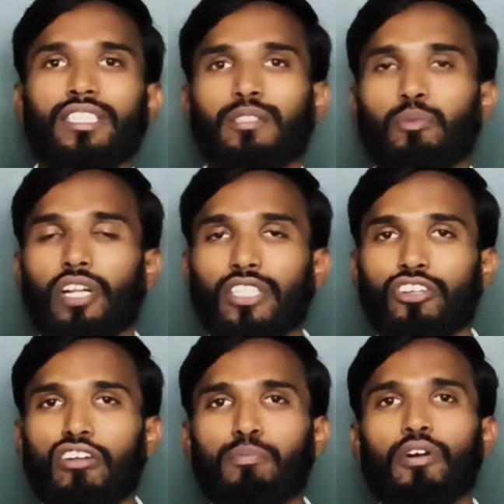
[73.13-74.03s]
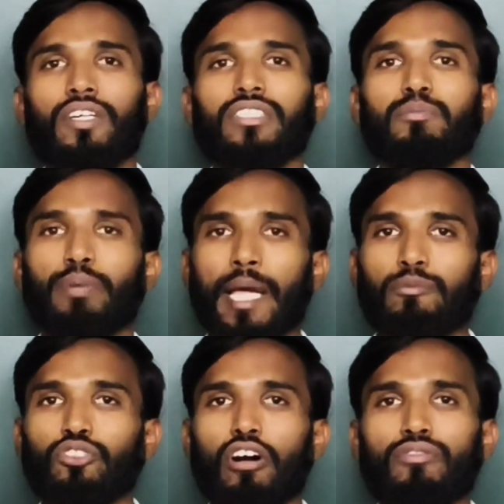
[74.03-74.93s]
primes
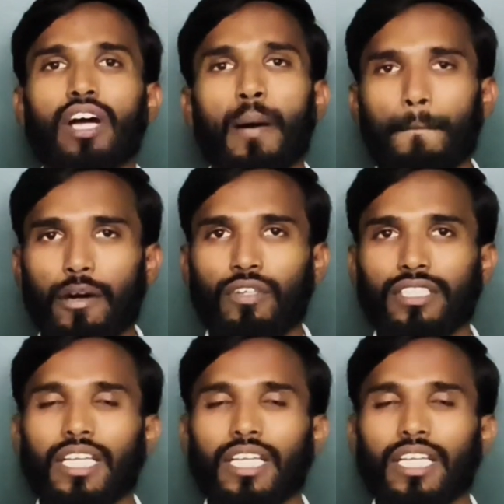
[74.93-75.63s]
of powers.